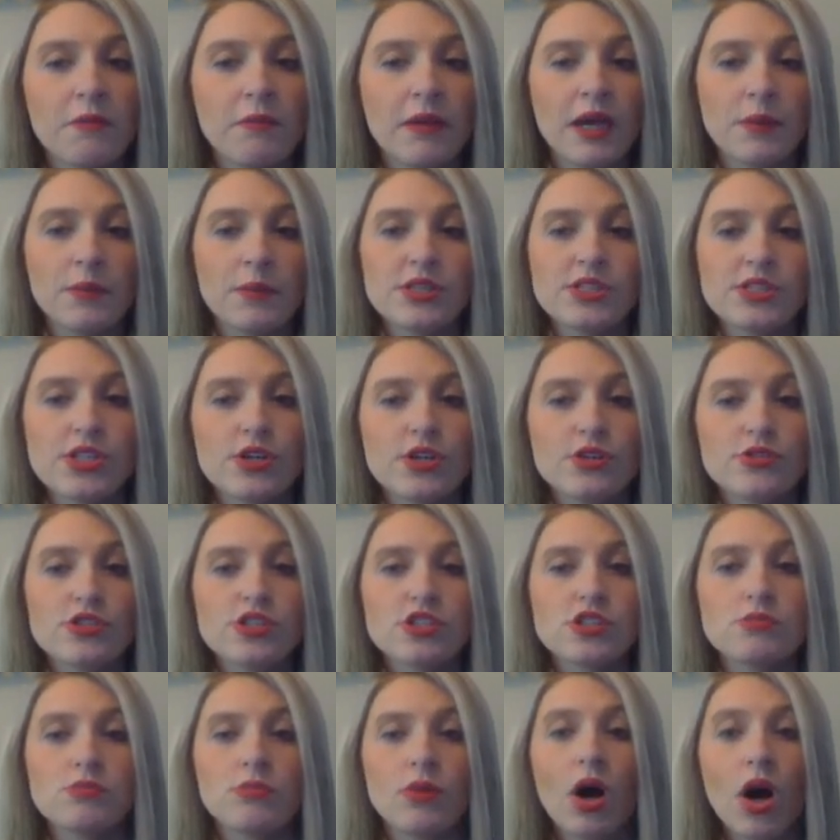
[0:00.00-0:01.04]
It may be too
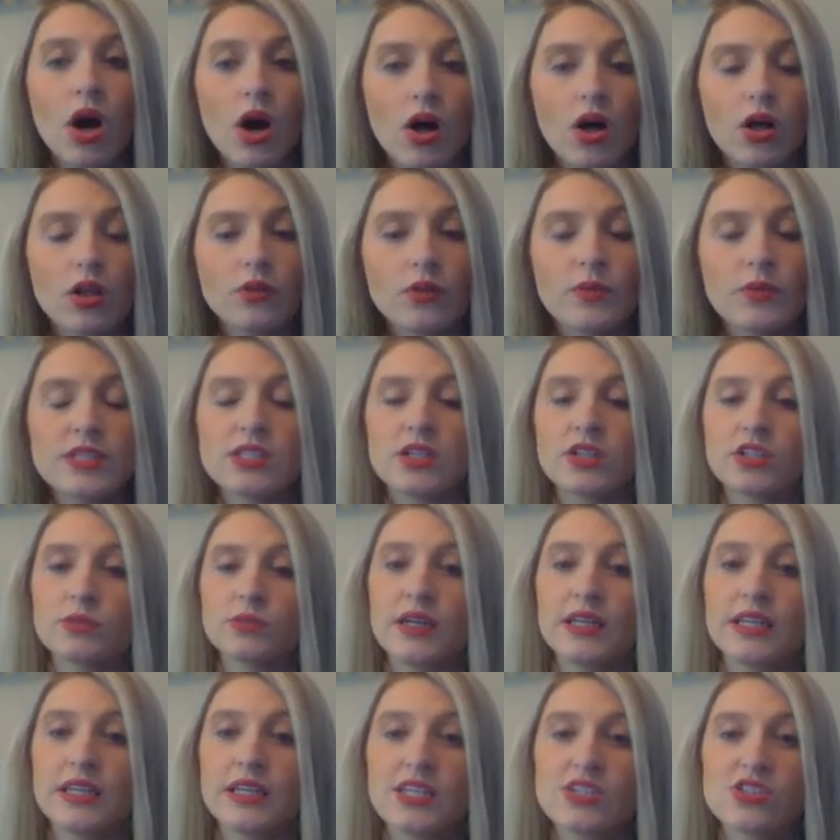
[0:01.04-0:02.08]
small. We
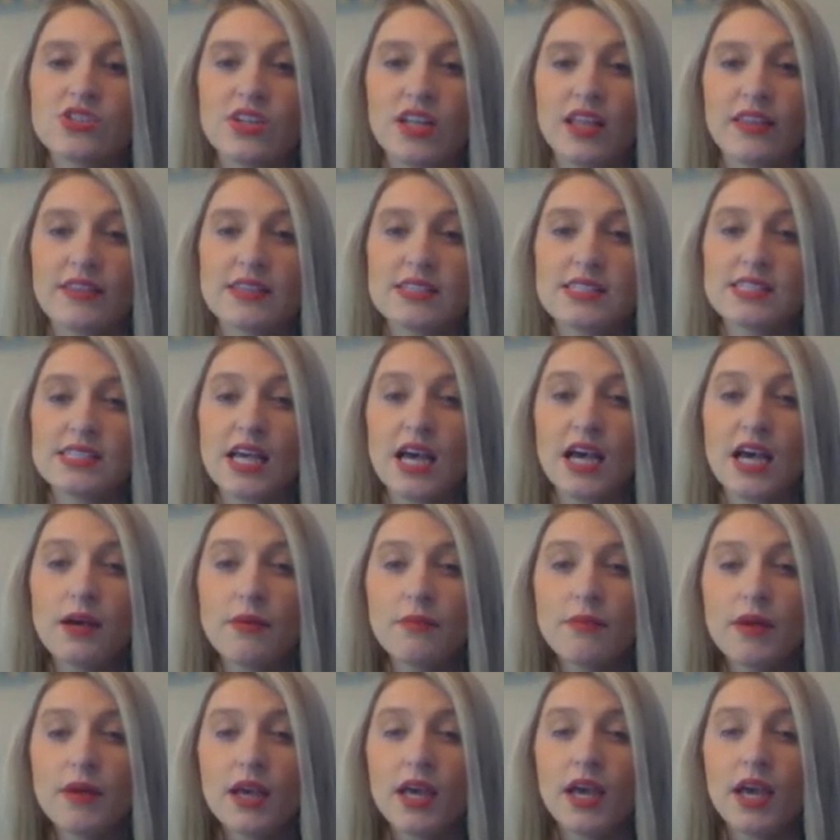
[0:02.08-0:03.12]
talked about yesterday that
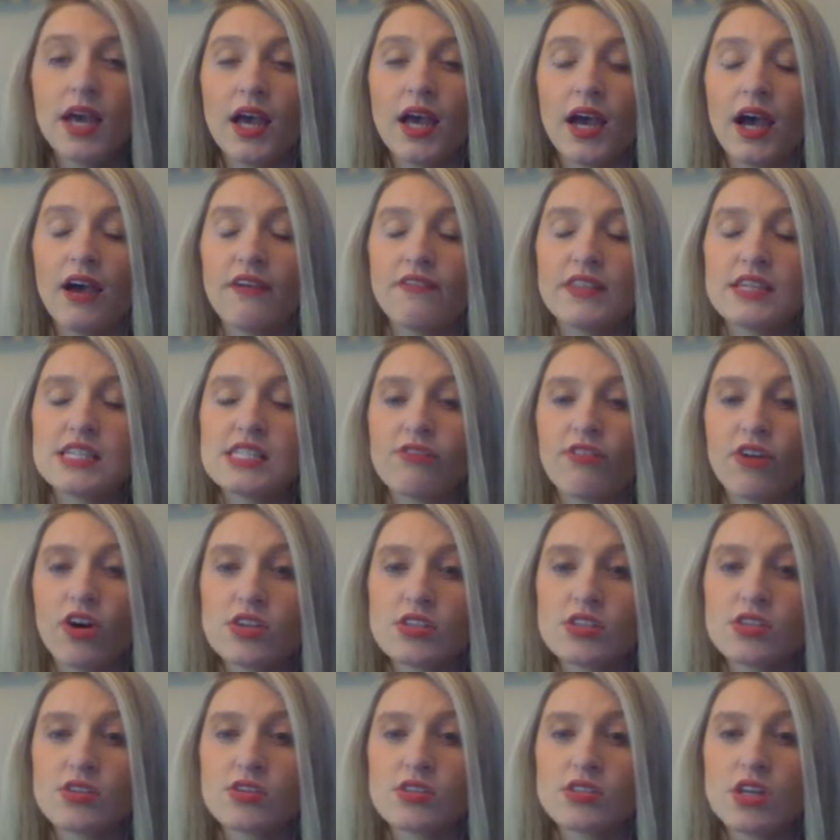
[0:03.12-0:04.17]
some of these
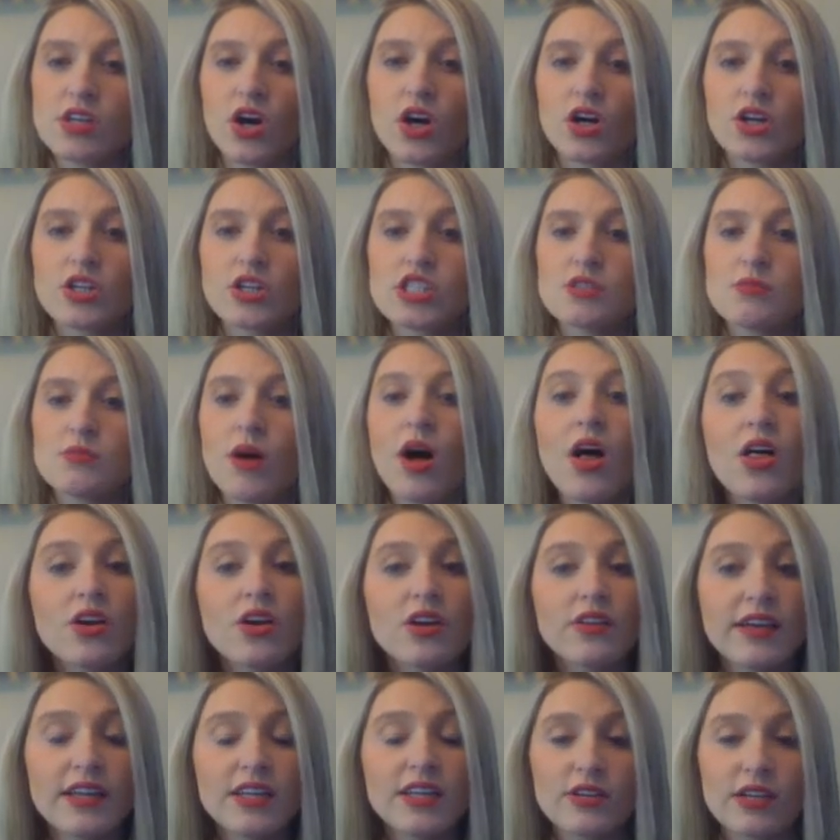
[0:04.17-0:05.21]
fossils are
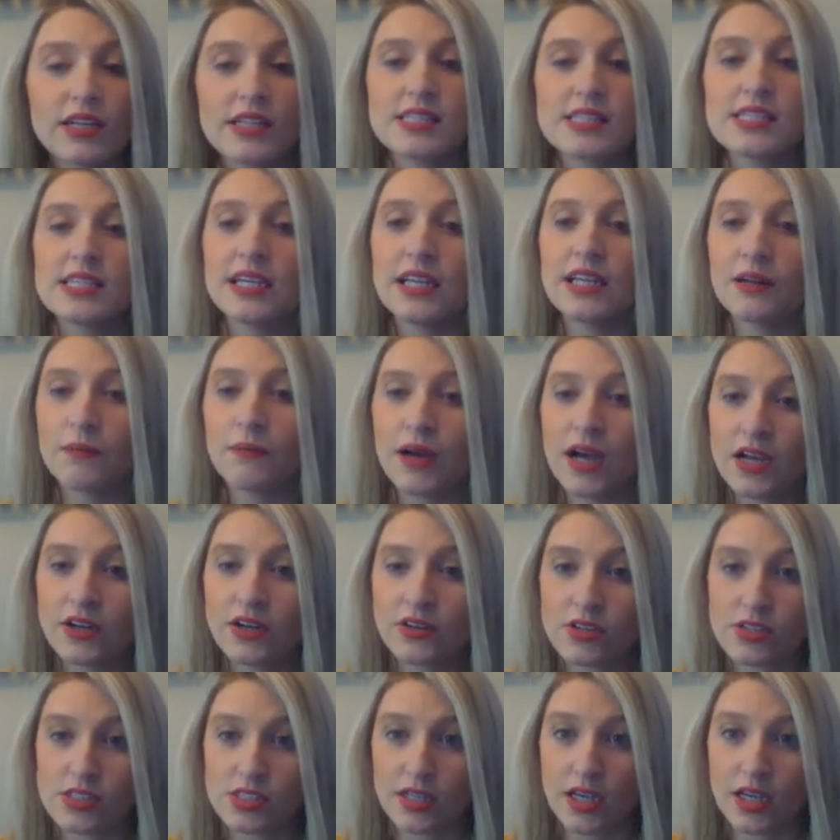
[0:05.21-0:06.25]
smaller than you can see in a
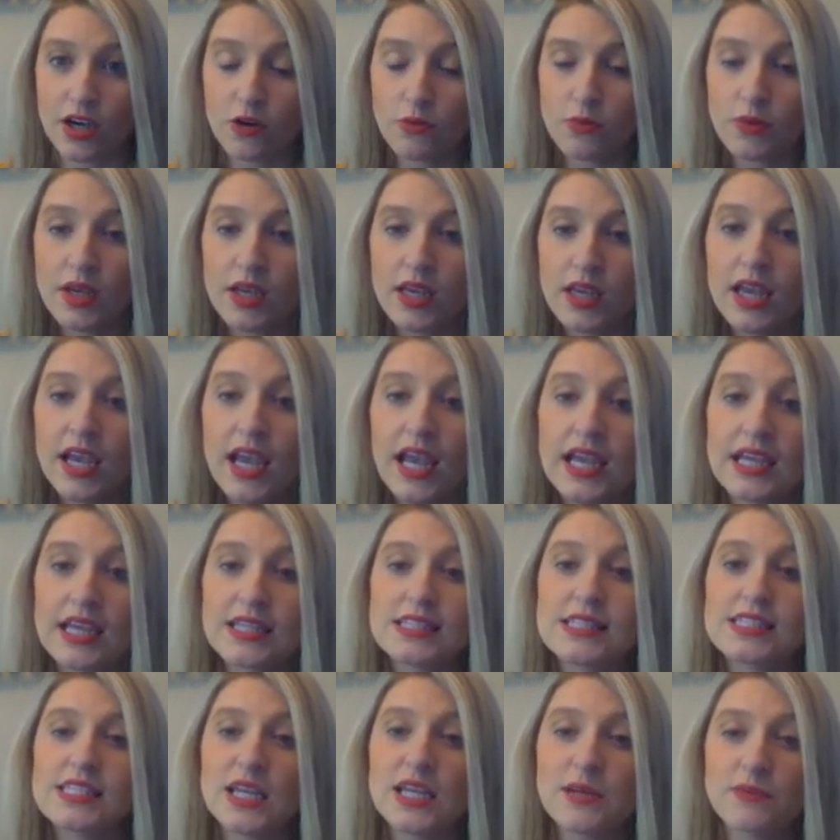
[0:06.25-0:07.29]
microscope,
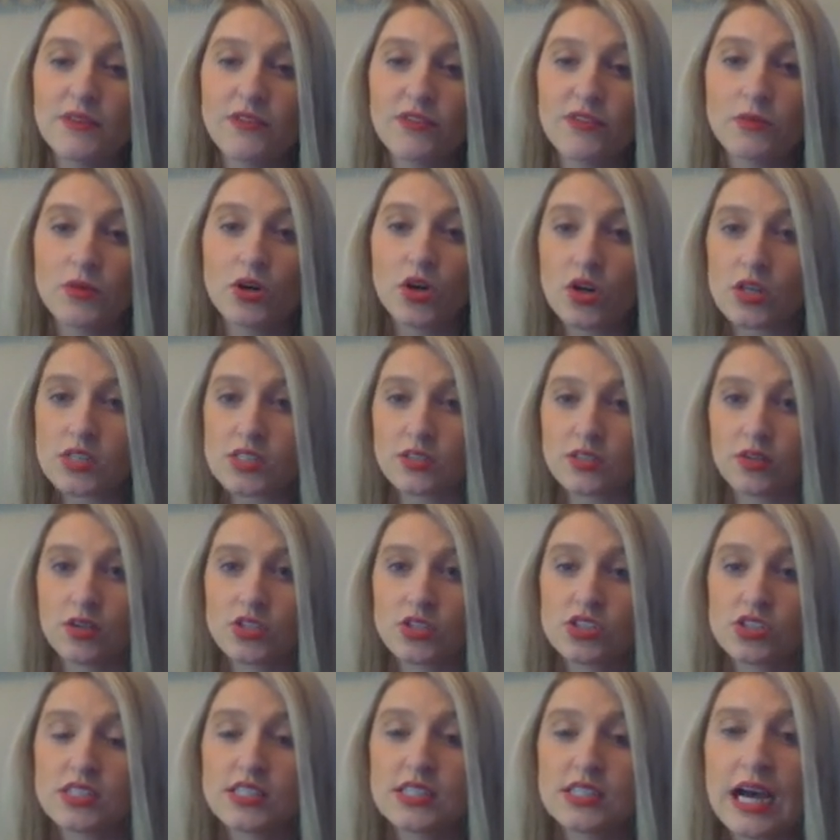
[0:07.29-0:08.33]
and some of them are as
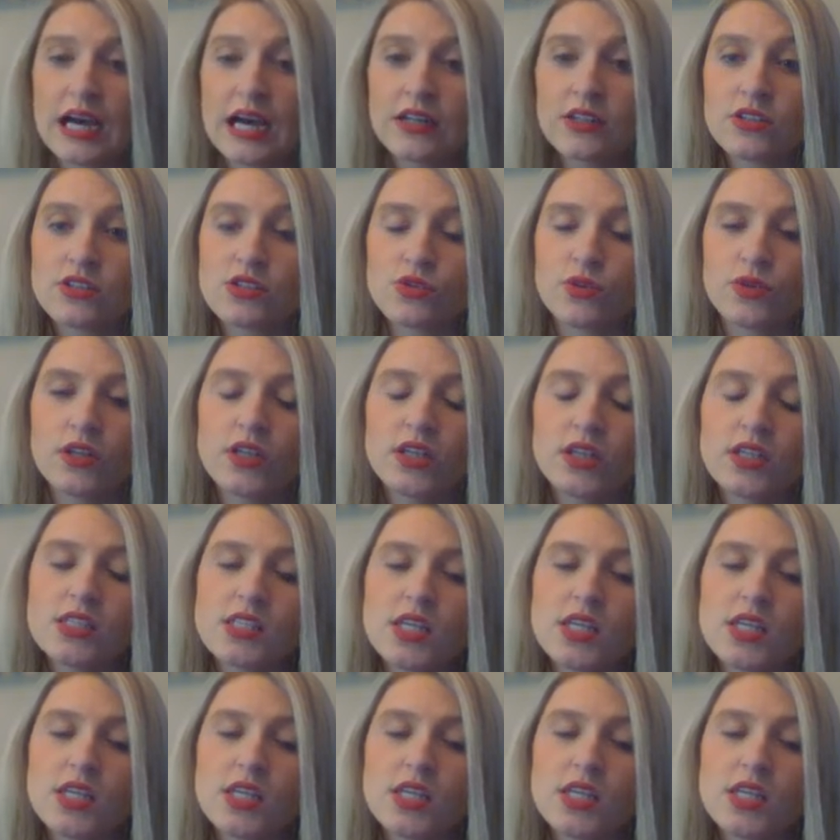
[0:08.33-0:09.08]
large as a dinosaur.